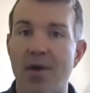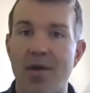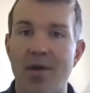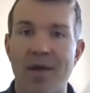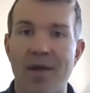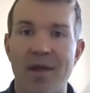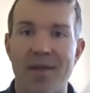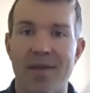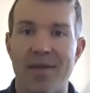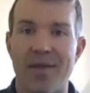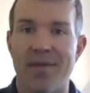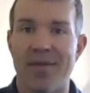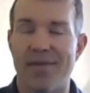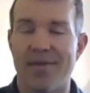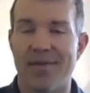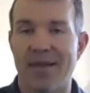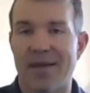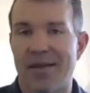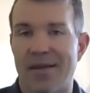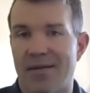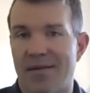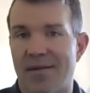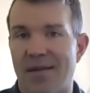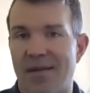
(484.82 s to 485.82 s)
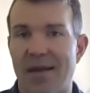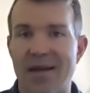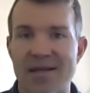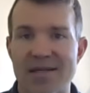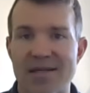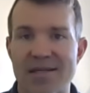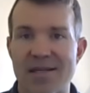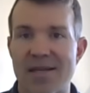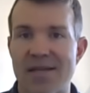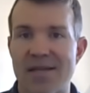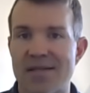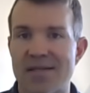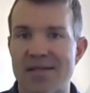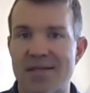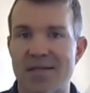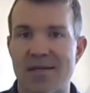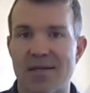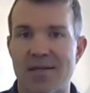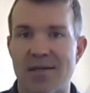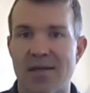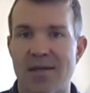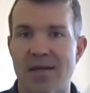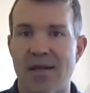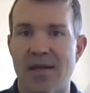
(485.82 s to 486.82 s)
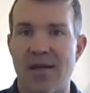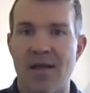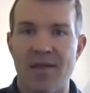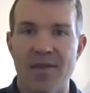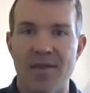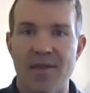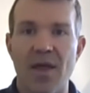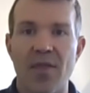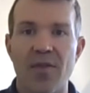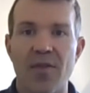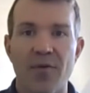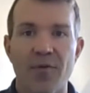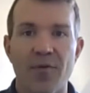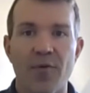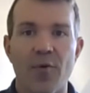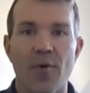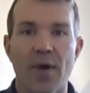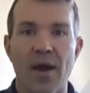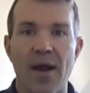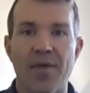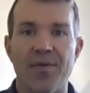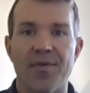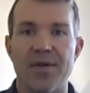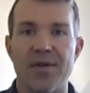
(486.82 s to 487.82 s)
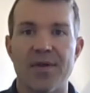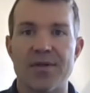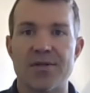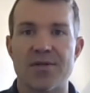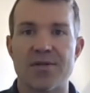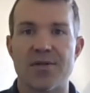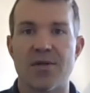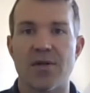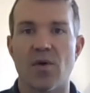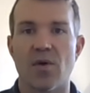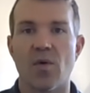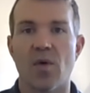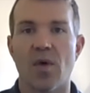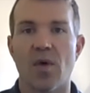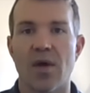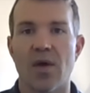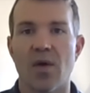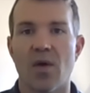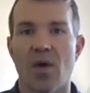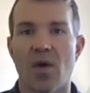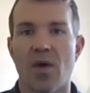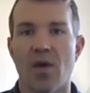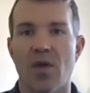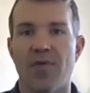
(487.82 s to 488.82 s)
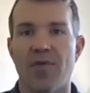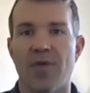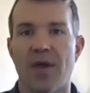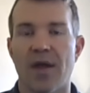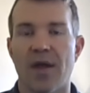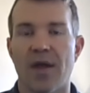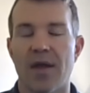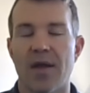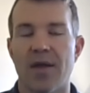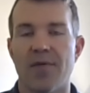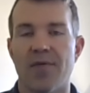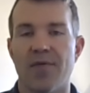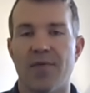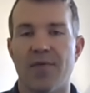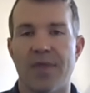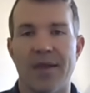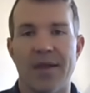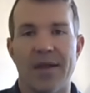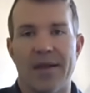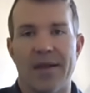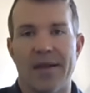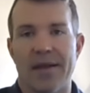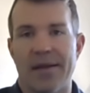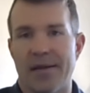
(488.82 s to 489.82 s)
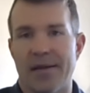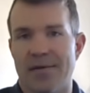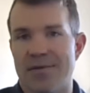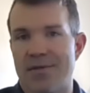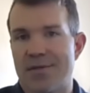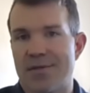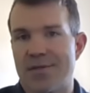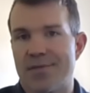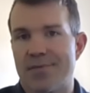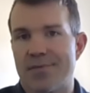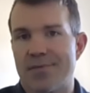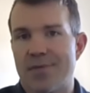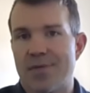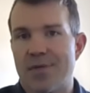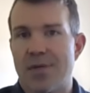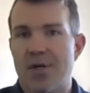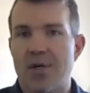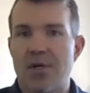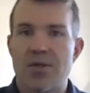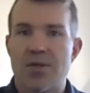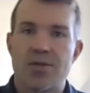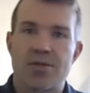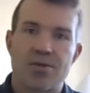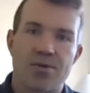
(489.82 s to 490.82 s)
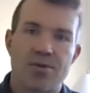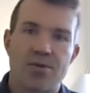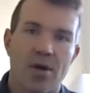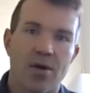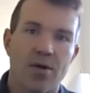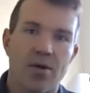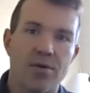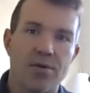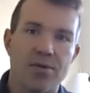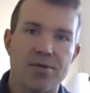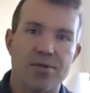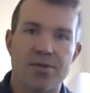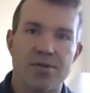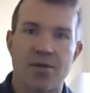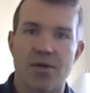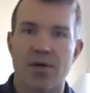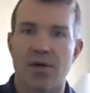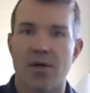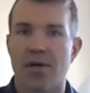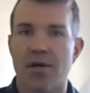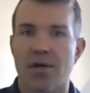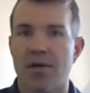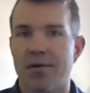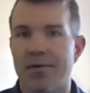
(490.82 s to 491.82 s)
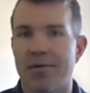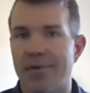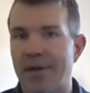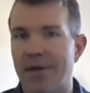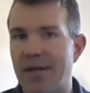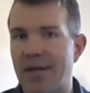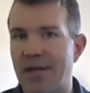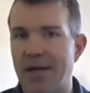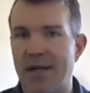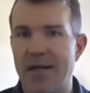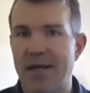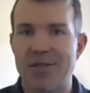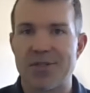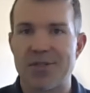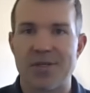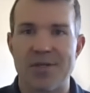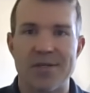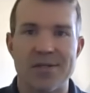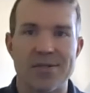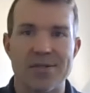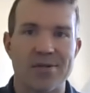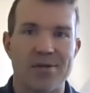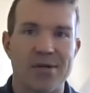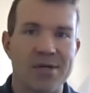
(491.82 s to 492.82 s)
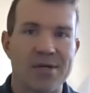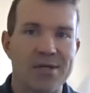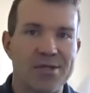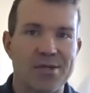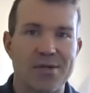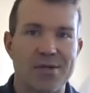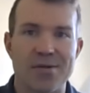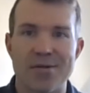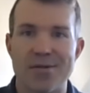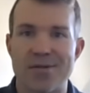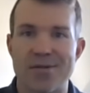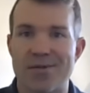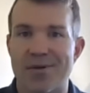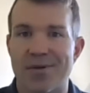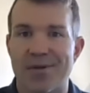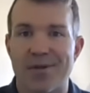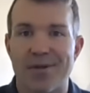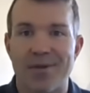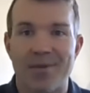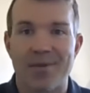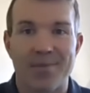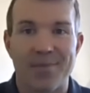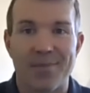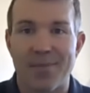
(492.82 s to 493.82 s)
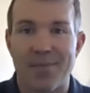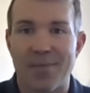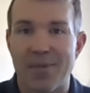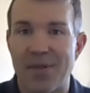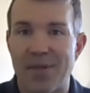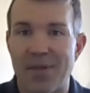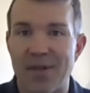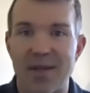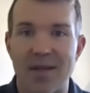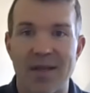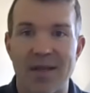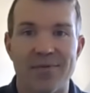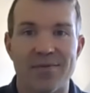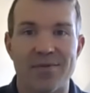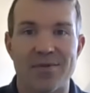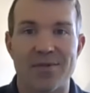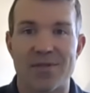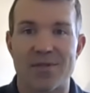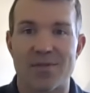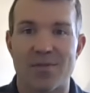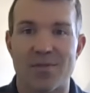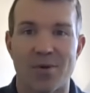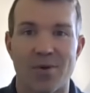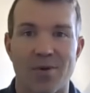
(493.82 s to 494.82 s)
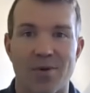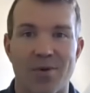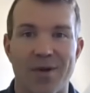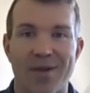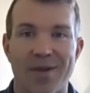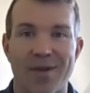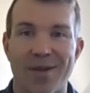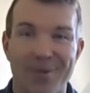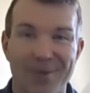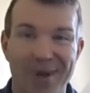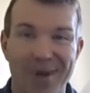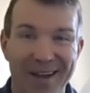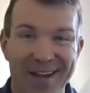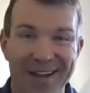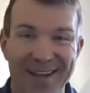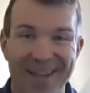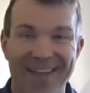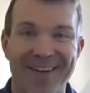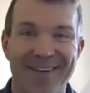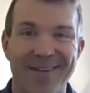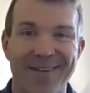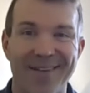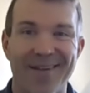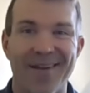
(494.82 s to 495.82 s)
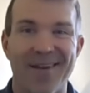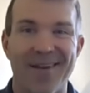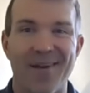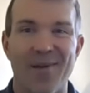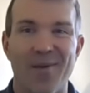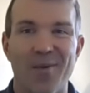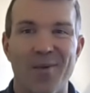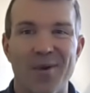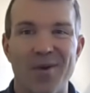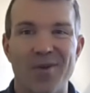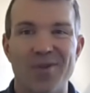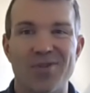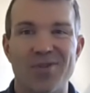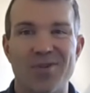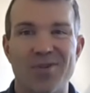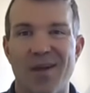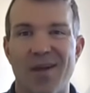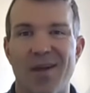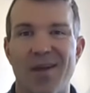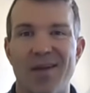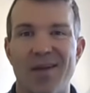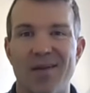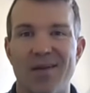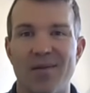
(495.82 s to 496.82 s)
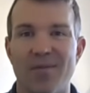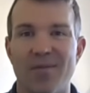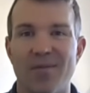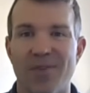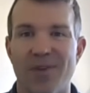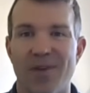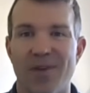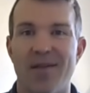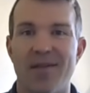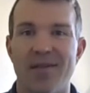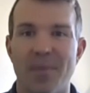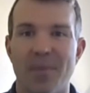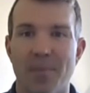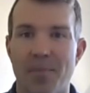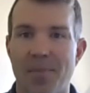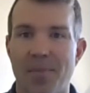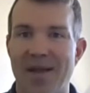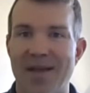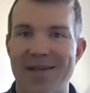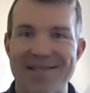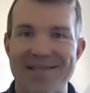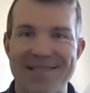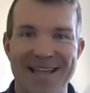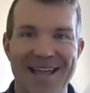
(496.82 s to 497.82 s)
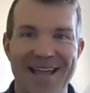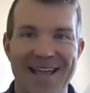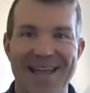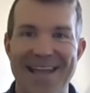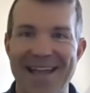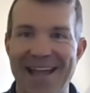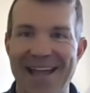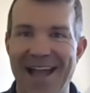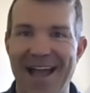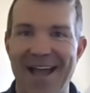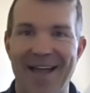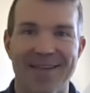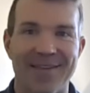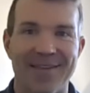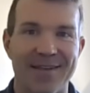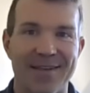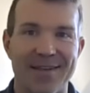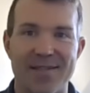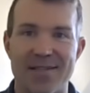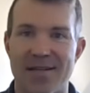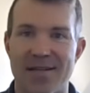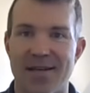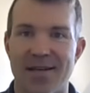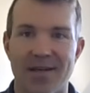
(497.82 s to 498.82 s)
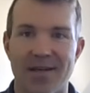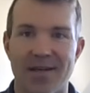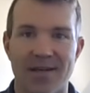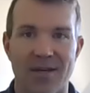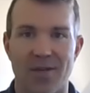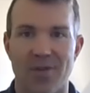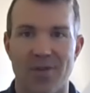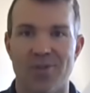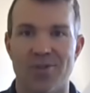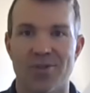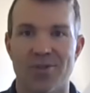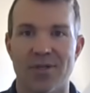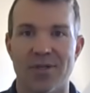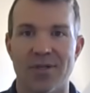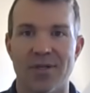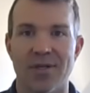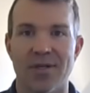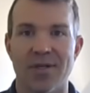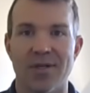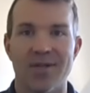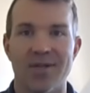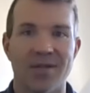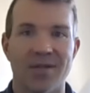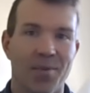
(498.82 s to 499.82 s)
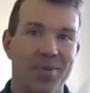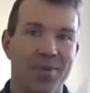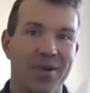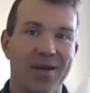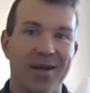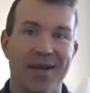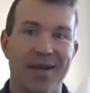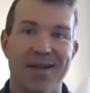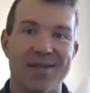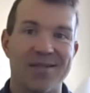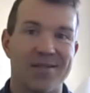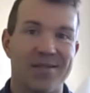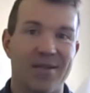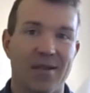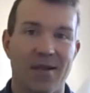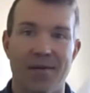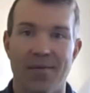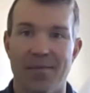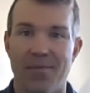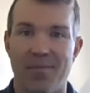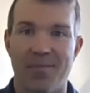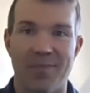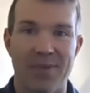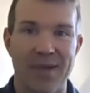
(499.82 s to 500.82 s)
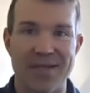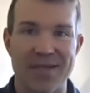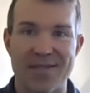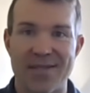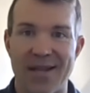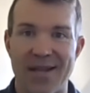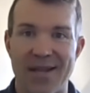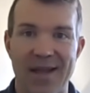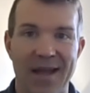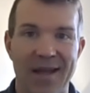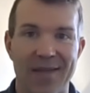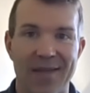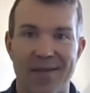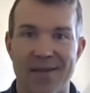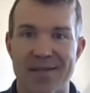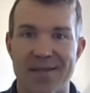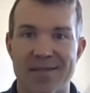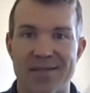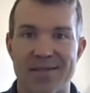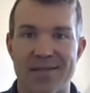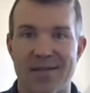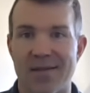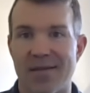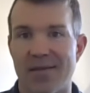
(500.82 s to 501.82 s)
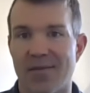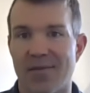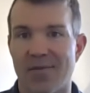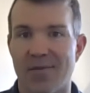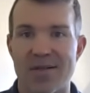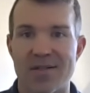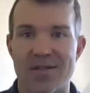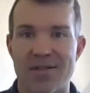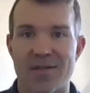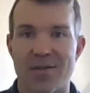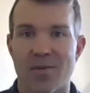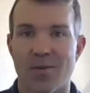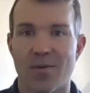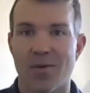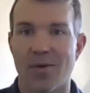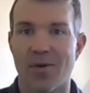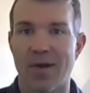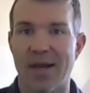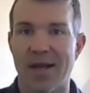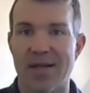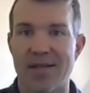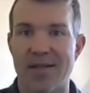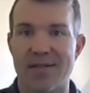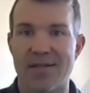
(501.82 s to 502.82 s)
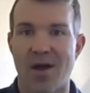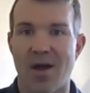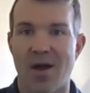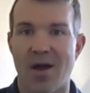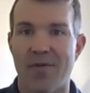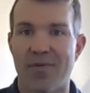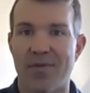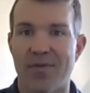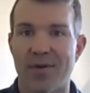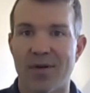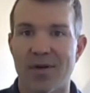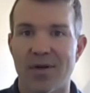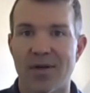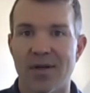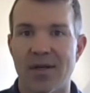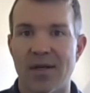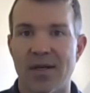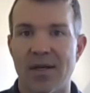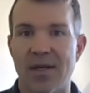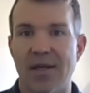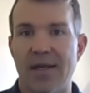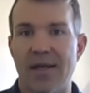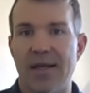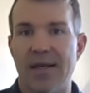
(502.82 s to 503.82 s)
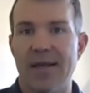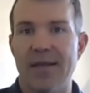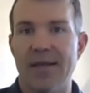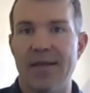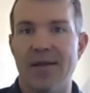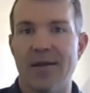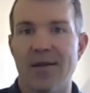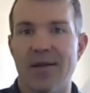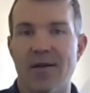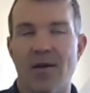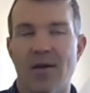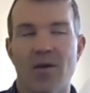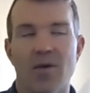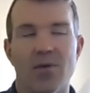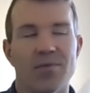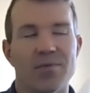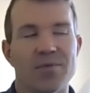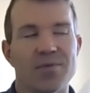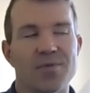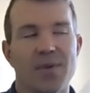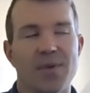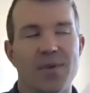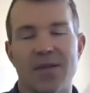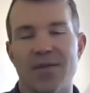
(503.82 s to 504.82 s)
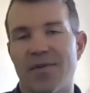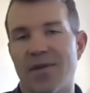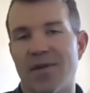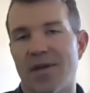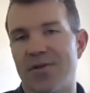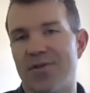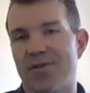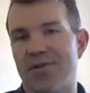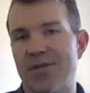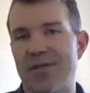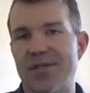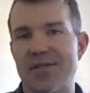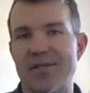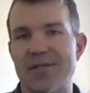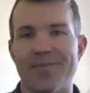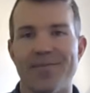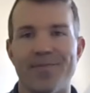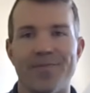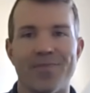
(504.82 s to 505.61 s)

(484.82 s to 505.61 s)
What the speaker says: And that extends to the other 4 athletes who didn't quite qualify. There's struggles or connections or issues or their ability levels just weren't quite there. Again, we're trying to find the best 8 athletes in the country to compete against the best 8 athletes the rest of the world has to offer in their own respective countries.